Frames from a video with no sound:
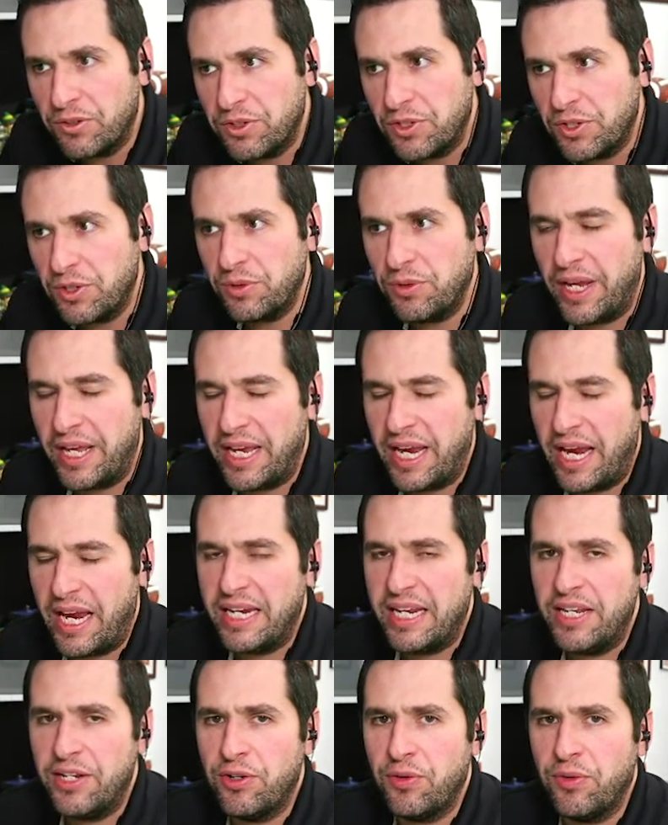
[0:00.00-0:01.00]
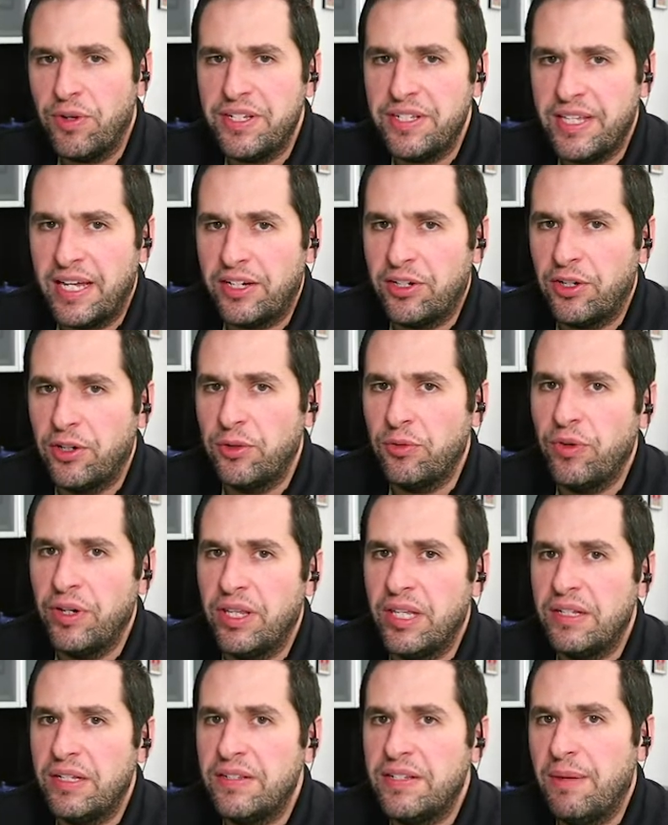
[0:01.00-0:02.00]
to an increase that could
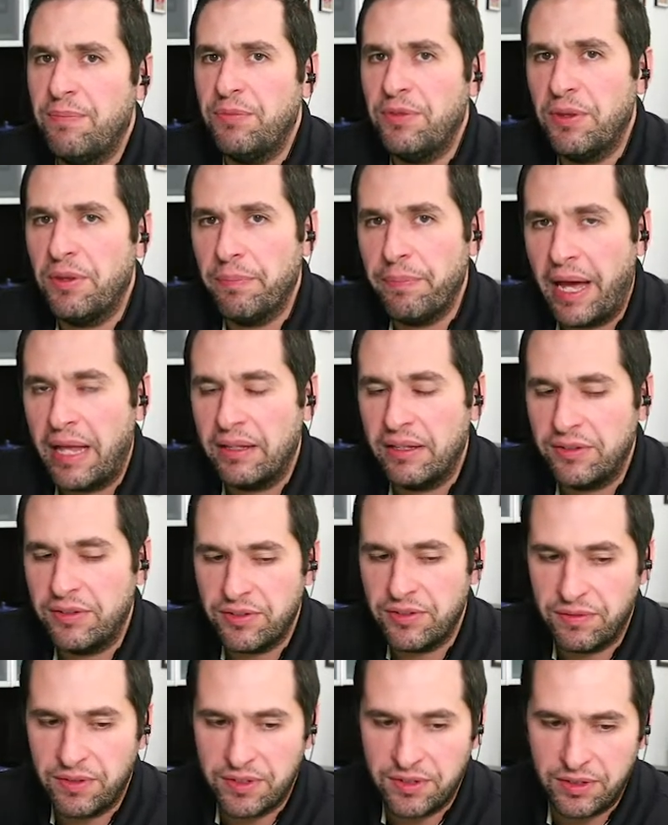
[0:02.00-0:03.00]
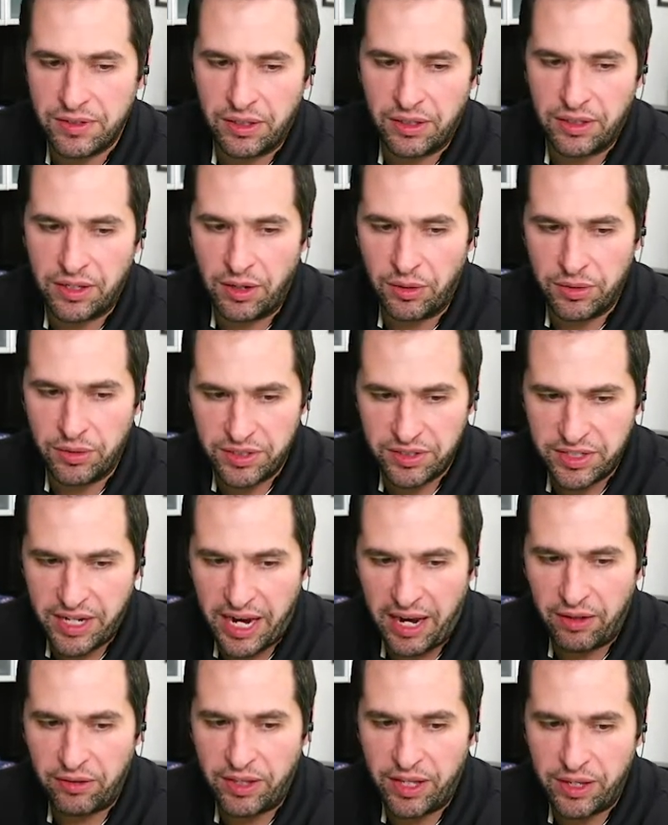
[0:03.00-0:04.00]
really tip the balance of this, uh, you know, the
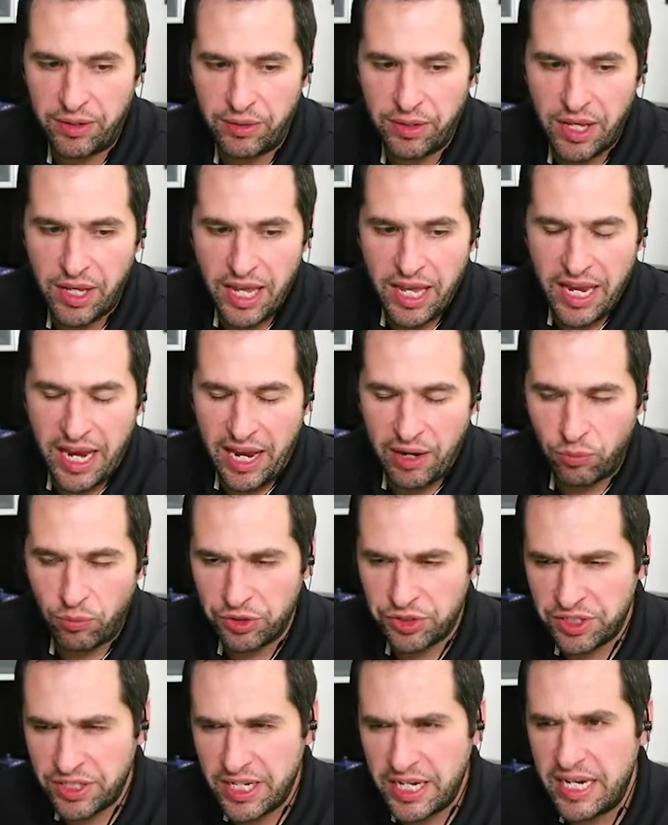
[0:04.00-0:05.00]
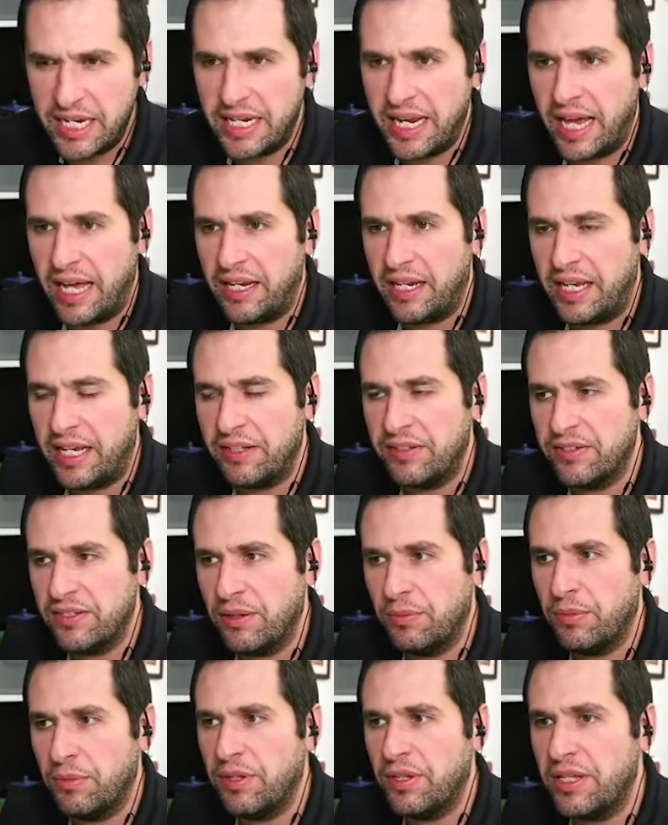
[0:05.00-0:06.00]
scale, and and we're seeing that in
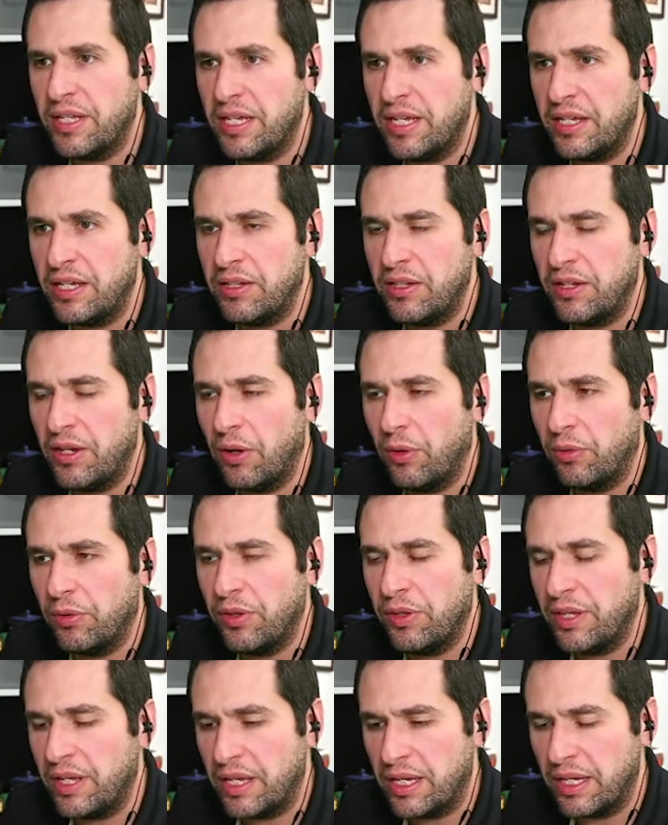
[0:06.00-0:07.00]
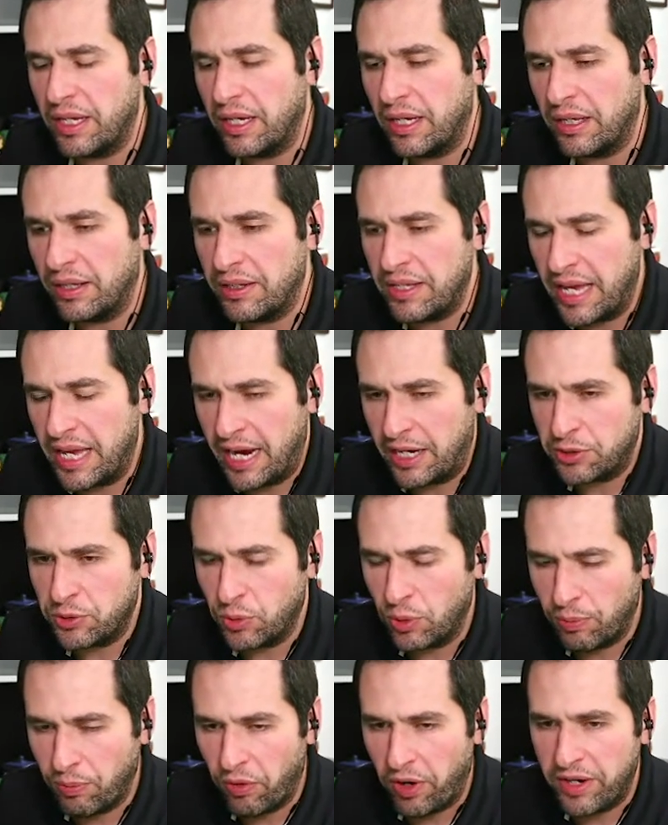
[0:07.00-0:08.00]
some of the, you know, the uh, the
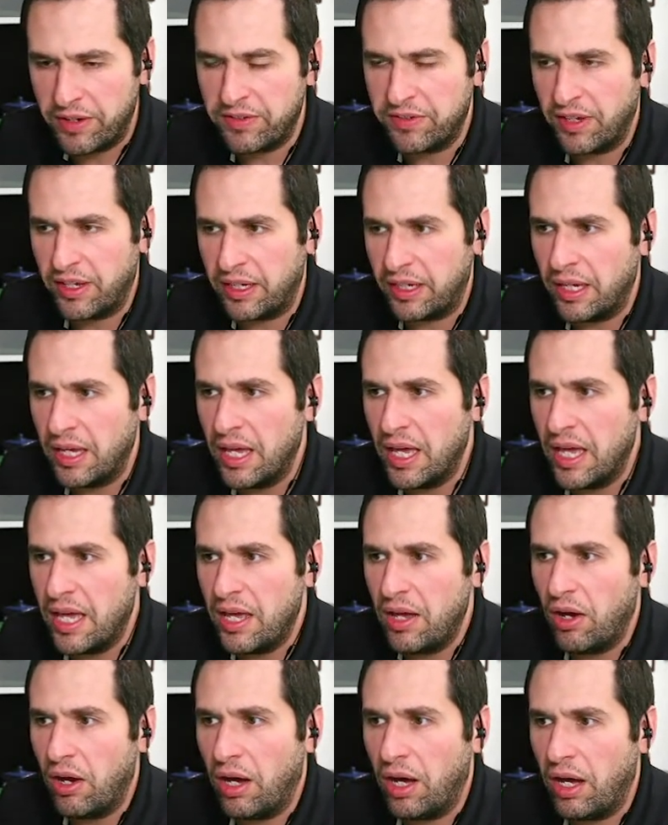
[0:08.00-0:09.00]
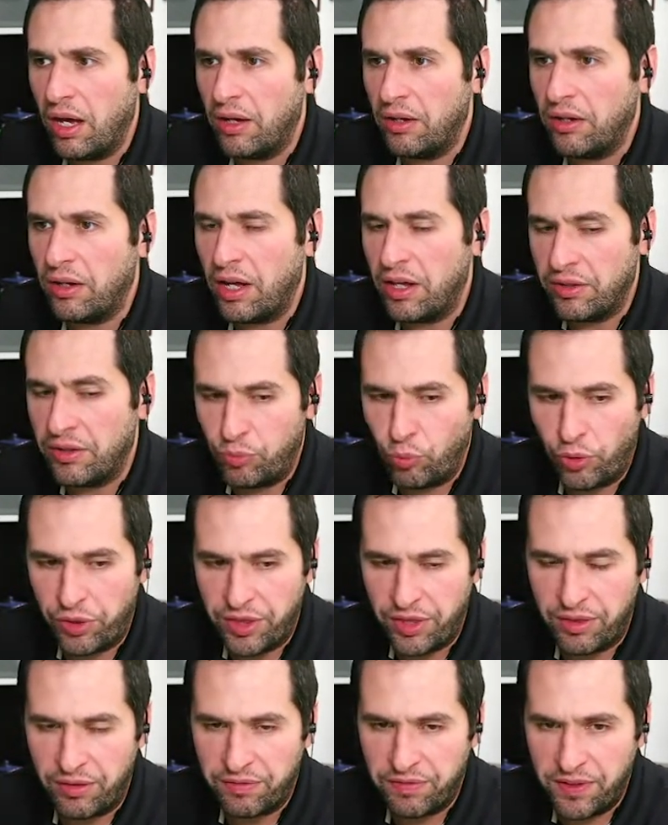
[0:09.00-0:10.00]
actual pricing uh, uh
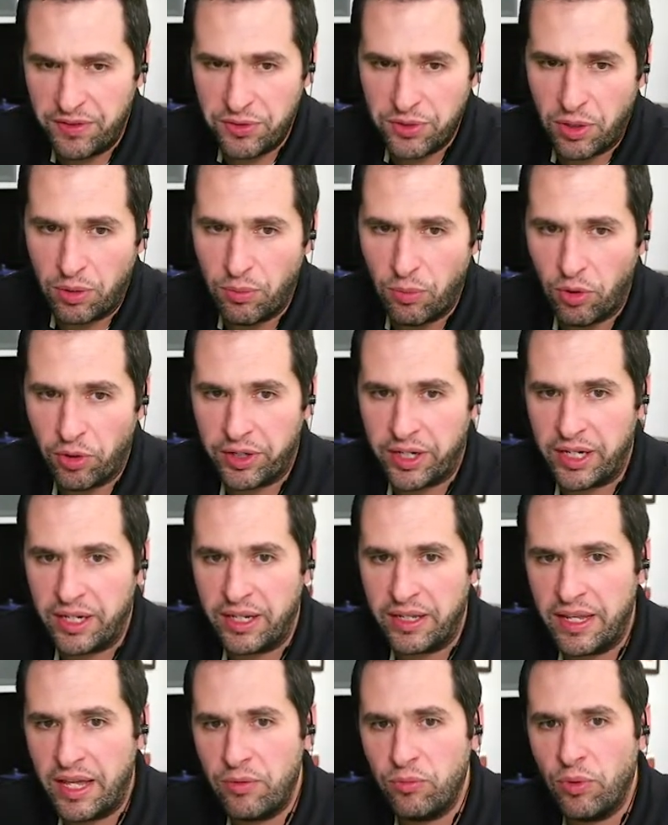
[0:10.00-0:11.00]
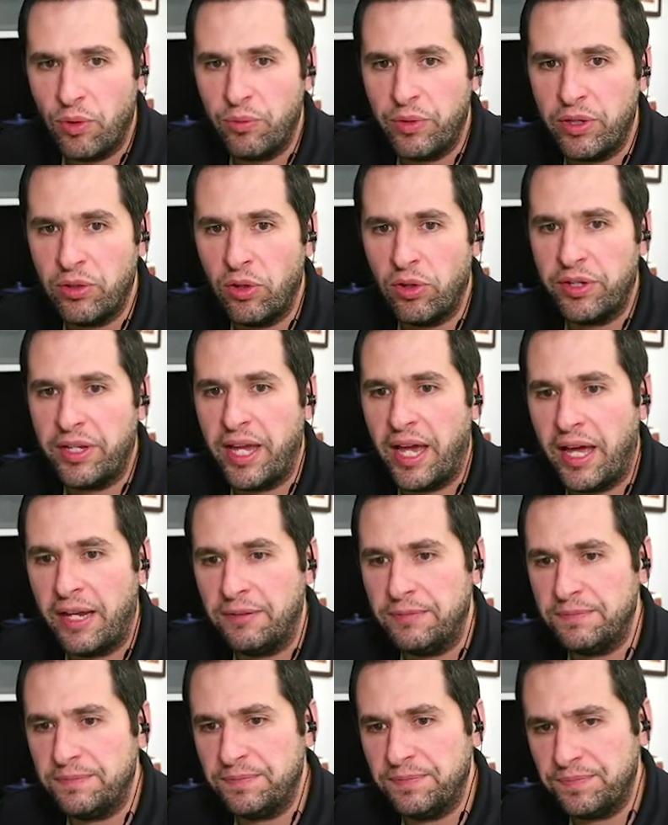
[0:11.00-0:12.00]
within the physical market, and then when we look
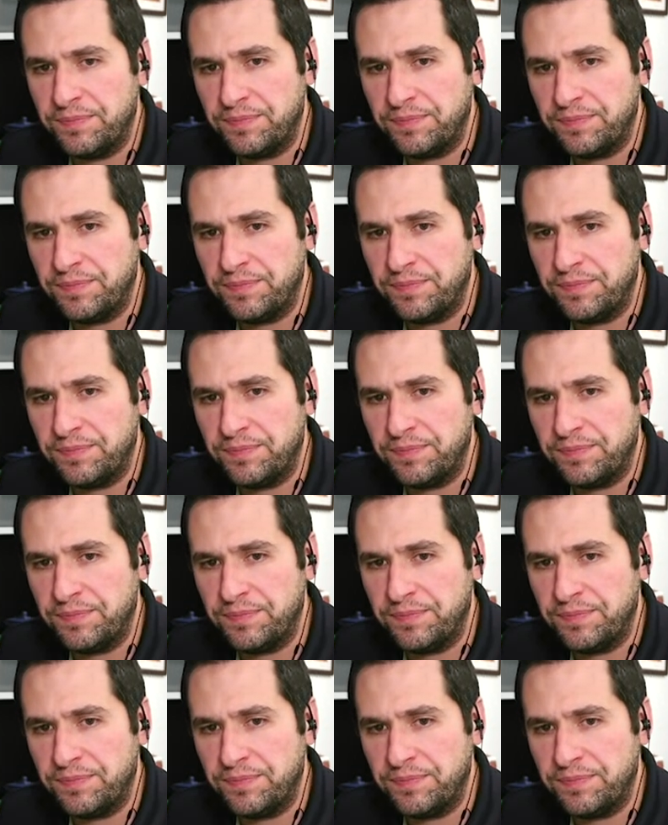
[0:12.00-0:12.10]
at